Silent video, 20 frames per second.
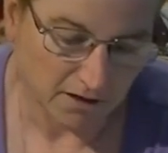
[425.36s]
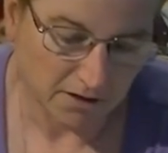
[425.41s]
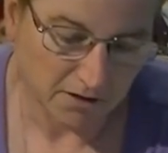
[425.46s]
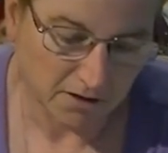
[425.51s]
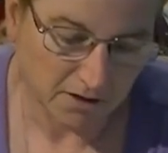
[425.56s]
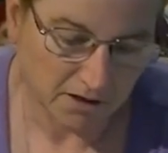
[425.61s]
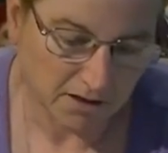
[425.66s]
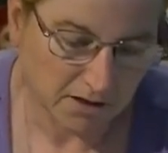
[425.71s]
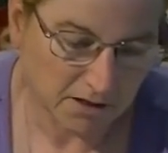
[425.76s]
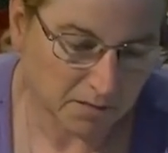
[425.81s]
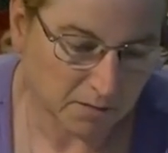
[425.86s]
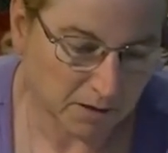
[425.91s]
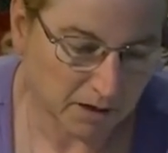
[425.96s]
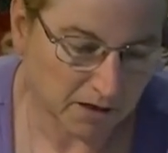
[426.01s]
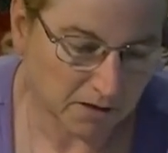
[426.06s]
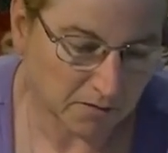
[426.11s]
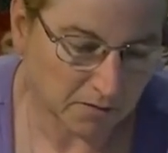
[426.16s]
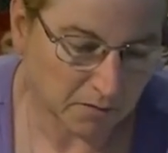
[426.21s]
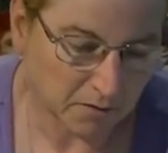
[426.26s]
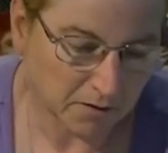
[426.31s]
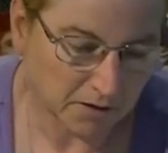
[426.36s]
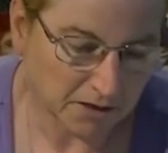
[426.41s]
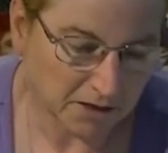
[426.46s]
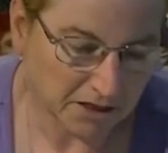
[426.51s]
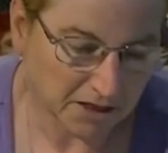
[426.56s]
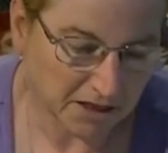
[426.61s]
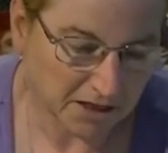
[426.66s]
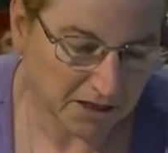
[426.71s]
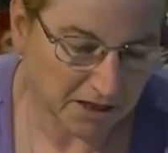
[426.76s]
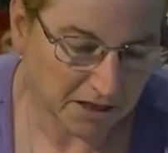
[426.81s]
TRONSMART
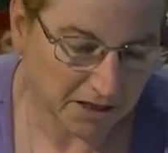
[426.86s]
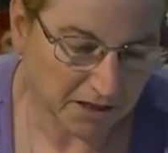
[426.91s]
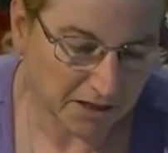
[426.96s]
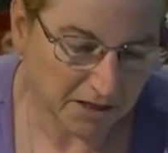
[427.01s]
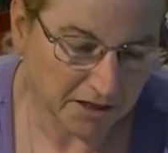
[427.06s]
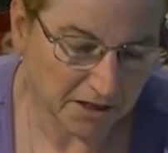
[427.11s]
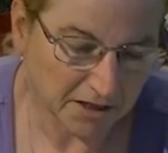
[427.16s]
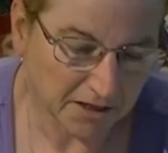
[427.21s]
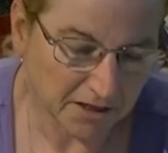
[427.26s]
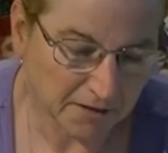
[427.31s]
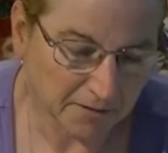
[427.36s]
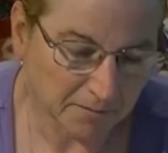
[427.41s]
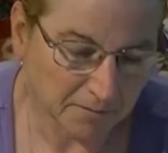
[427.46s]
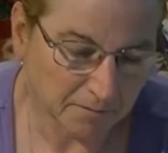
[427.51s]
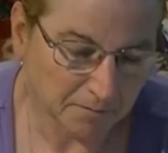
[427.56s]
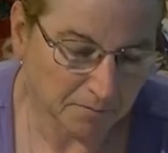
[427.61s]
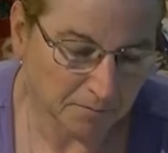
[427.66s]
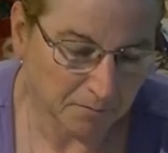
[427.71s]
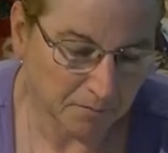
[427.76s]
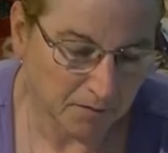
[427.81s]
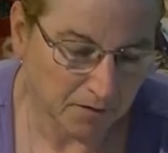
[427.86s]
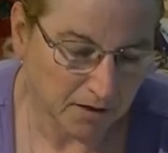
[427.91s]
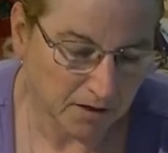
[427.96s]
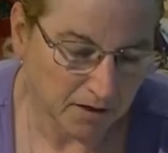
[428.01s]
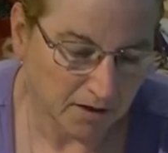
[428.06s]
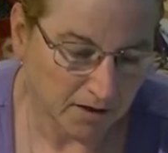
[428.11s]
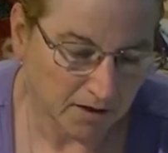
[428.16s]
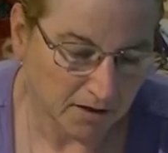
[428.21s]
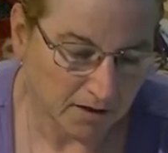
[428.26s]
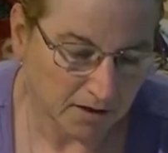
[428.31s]
warranty card.
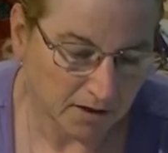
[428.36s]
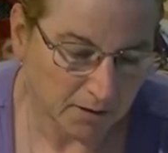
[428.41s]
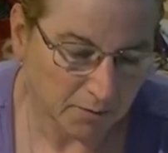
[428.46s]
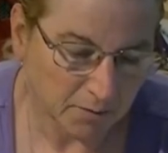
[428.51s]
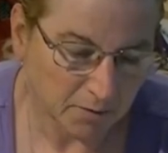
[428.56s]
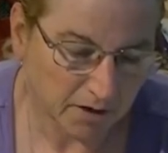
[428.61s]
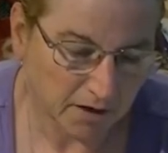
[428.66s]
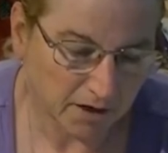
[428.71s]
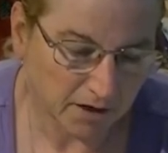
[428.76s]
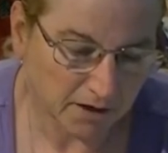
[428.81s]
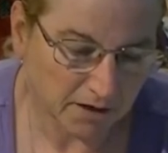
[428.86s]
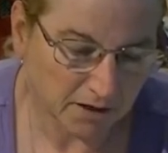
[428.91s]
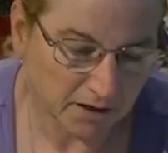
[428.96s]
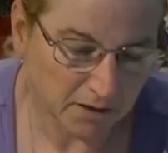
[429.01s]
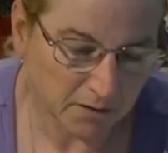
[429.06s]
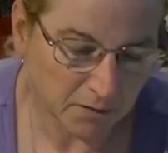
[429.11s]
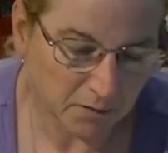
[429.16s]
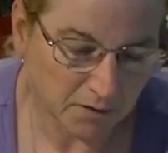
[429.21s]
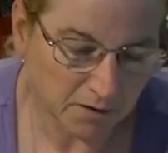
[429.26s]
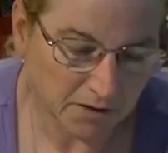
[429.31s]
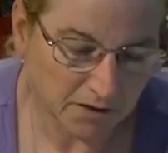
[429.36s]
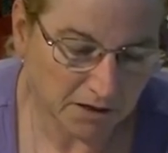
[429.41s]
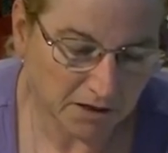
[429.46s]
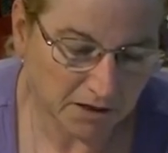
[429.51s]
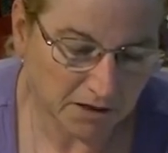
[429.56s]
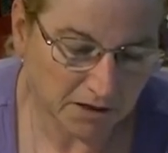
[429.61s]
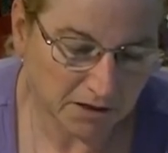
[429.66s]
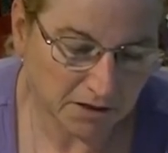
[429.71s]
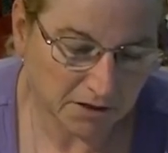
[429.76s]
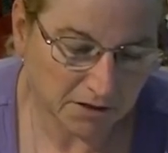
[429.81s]
This product is
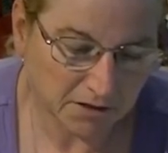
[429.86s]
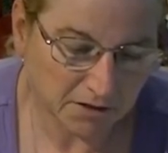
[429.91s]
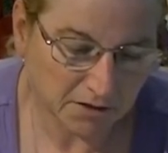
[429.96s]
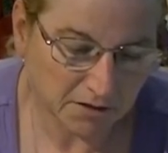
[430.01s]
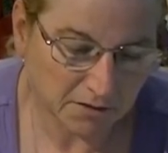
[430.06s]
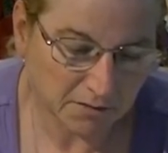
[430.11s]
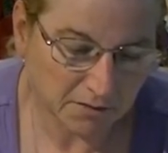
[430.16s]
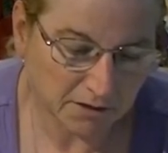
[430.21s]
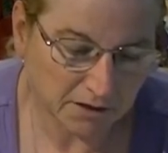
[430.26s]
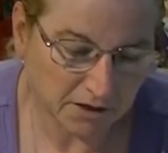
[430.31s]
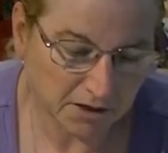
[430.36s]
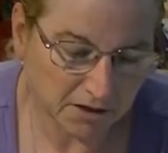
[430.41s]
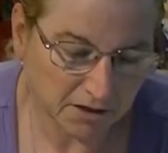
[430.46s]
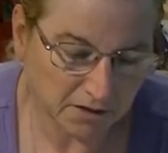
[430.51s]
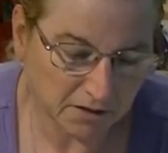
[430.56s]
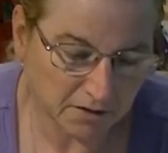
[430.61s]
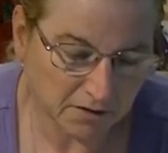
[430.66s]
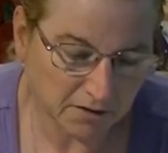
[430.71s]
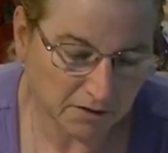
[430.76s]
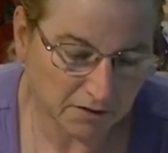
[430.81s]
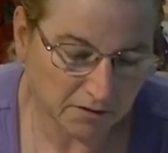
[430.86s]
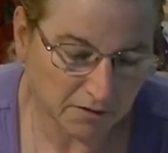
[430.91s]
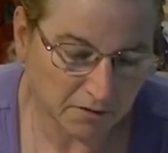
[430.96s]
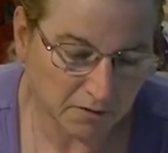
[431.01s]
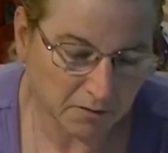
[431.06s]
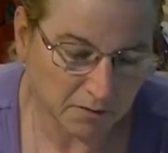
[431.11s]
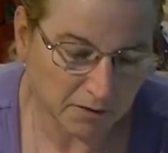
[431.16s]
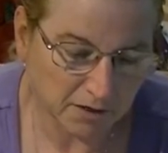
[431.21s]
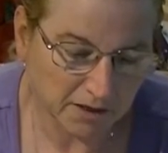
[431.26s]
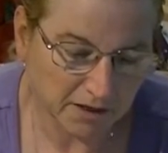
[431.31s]
warranted to the original owner
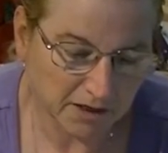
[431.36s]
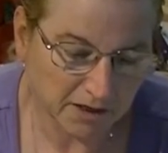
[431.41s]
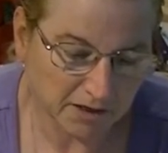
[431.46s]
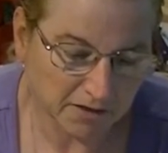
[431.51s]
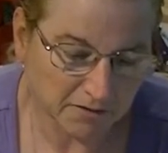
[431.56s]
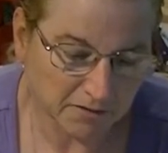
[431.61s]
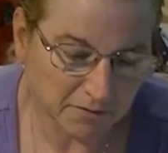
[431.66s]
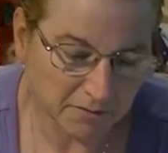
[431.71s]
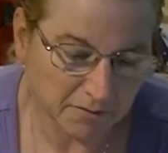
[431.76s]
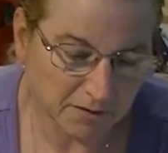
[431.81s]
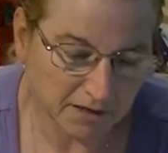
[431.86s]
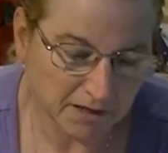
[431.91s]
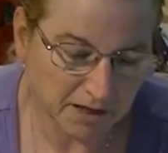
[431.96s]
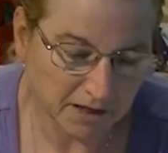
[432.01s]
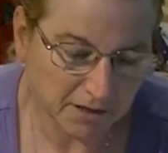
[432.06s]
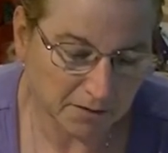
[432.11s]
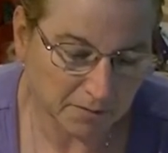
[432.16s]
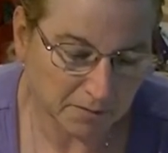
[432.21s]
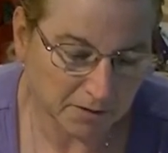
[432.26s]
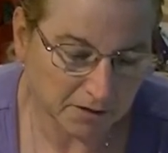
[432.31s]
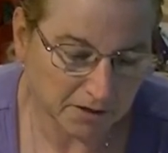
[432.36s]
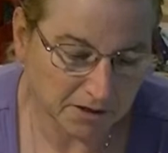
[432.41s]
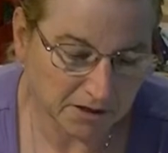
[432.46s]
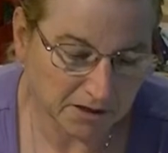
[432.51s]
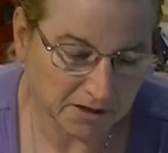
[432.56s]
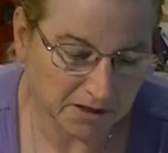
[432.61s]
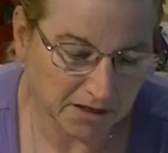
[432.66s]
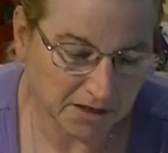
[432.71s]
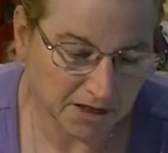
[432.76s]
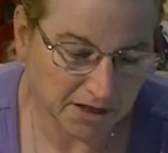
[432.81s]
for 1 year from the date of
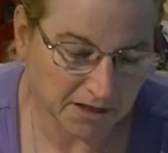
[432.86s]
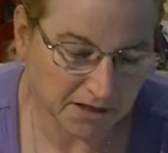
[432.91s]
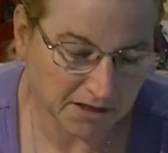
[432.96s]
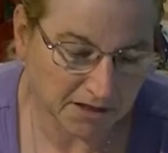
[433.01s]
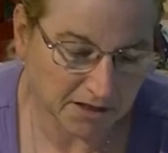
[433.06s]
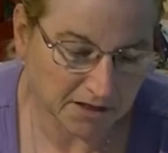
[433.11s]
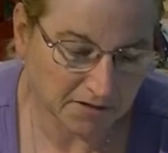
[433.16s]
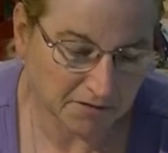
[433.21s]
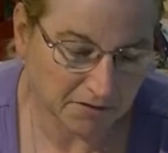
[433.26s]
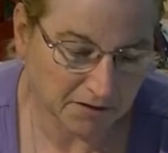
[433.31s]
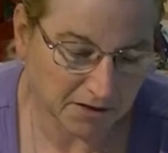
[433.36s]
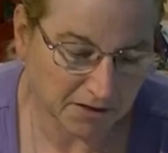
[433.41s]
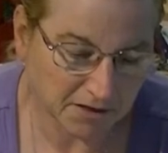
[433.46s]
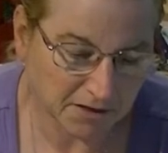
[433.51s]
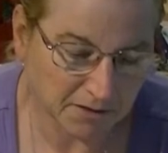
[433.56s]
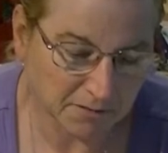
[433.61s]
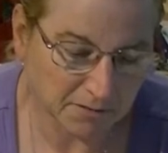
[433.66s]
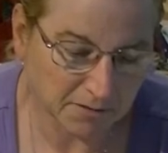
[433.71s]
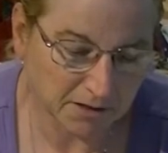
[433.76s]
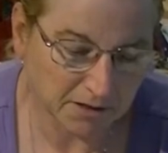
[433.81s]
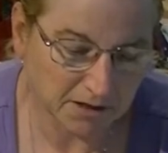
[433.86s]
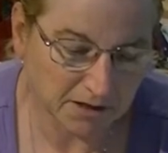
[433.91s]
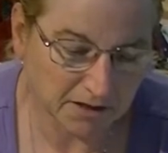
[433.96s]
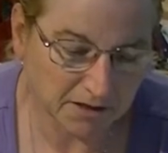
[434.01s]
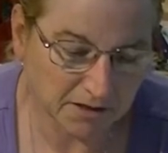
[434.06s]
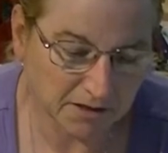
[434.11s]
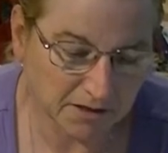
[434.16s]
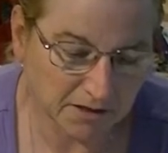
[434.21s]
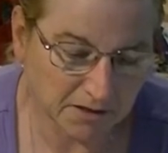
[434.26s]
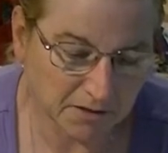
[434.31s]
purchase against defects in
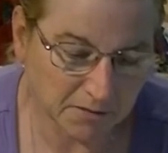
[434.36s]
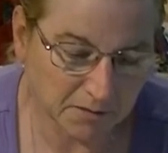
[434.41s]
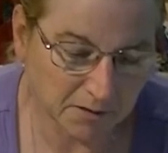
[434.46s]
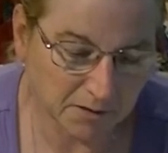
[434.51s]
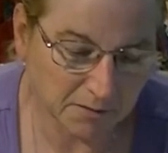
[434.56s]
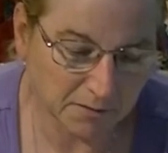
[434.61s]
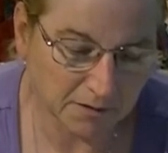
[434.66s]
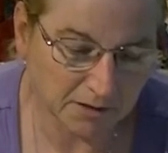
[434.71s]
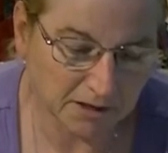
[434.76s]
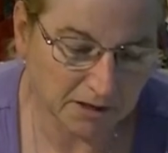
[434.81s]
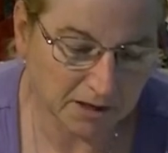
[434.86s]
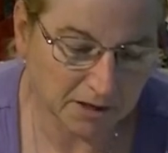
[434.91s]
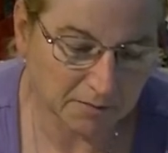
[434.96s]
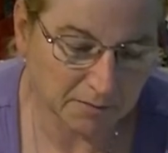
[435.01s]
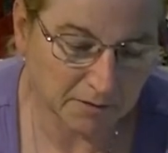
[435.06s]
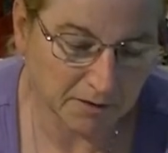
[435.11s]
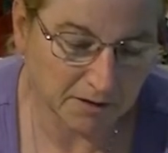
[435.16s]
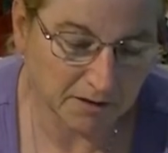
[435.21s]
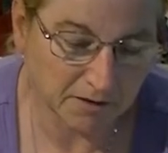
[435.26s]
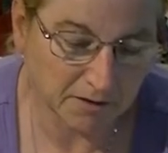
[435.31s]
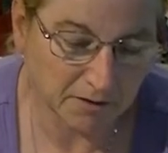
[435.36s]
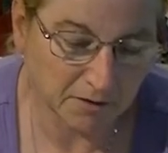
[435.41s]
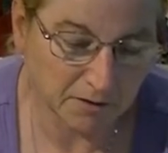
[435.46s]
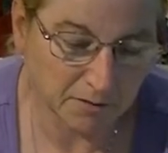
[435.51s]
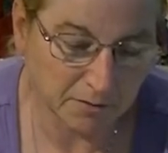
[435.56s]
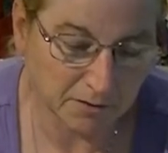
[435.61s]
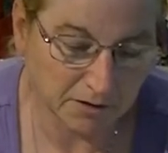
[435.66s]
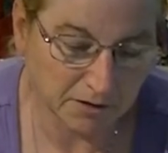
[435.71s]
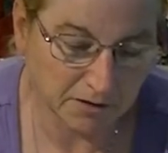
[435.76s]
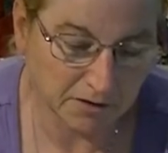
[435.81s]
materials and workmanship under
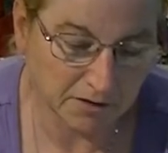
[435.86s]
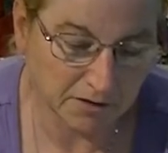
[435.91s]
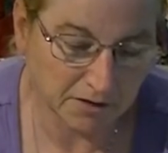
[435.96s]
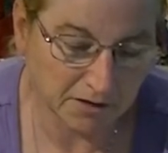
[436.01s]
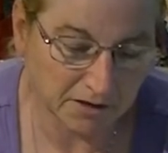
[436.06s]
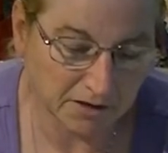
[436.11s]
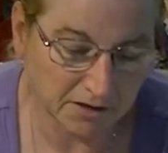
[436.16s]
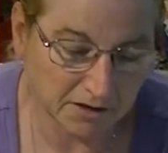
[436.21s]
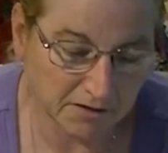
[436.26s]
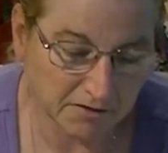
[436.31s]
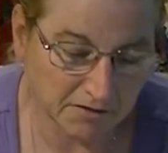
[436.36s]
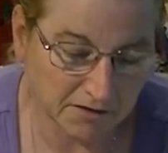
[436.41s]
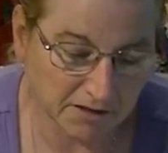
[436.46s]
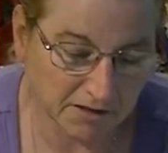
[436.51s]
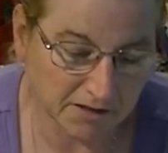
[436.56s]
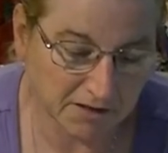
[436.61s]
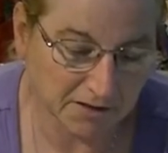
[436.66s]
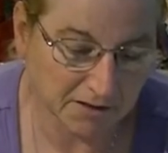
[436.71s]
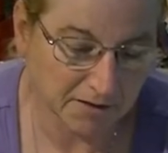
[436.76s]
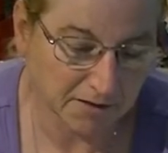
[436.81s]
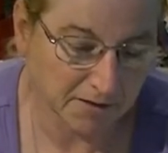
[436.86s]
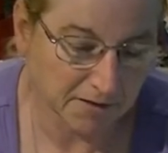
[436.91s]
normal use and service.